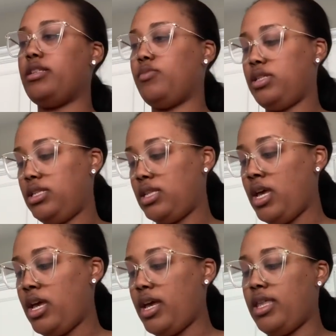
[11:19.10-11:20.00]
ones.
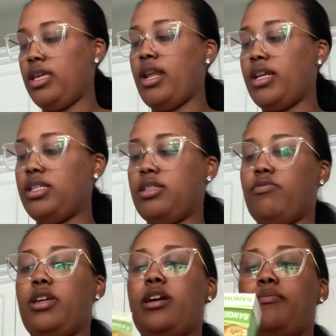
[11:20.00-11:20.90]
And then I just
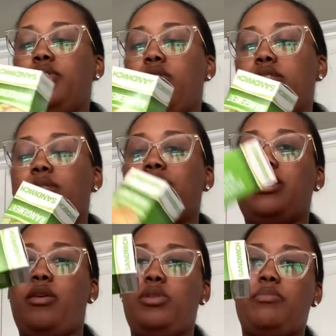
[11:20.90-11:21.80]
re-upped on some
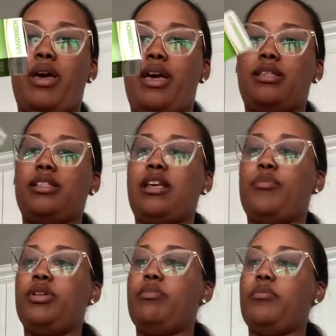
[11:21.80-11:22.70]
sandwich bags because I
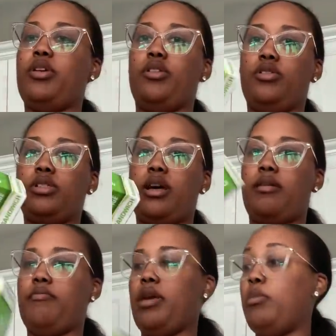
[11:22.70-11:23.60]
put baby girl's um,
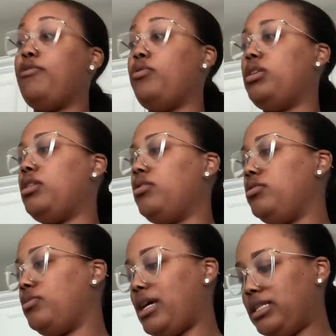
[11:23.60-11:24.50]
baby food in those
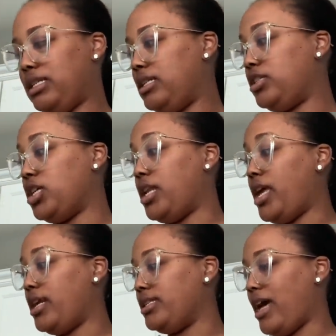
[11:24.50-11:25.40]
when I send it to
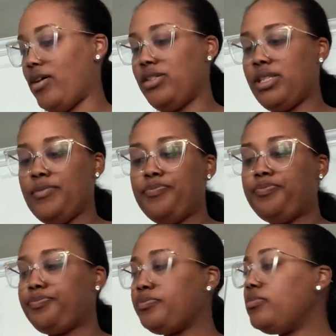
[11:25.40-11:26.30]
Nana's
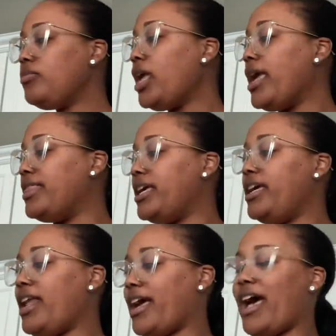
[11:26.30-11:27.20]
house. And
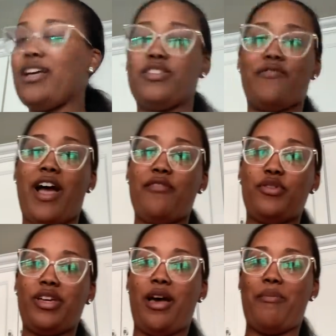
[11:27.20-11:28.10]
then I got a survival,
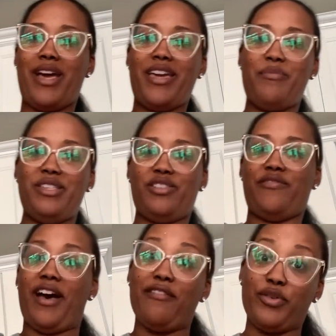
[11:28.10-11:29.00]
a Miami
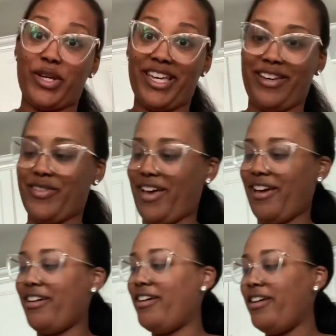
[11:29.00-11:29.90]
survival kit,
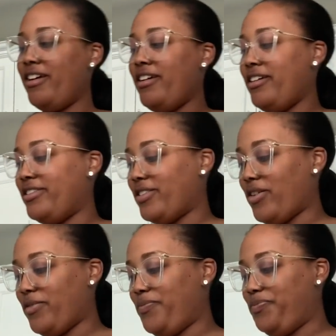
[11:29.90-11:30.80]
okay?
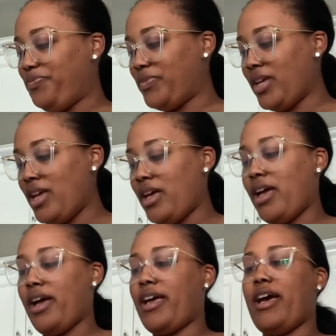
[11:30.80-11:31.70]
So
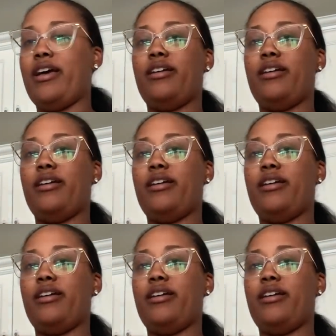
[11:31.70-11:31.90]
I got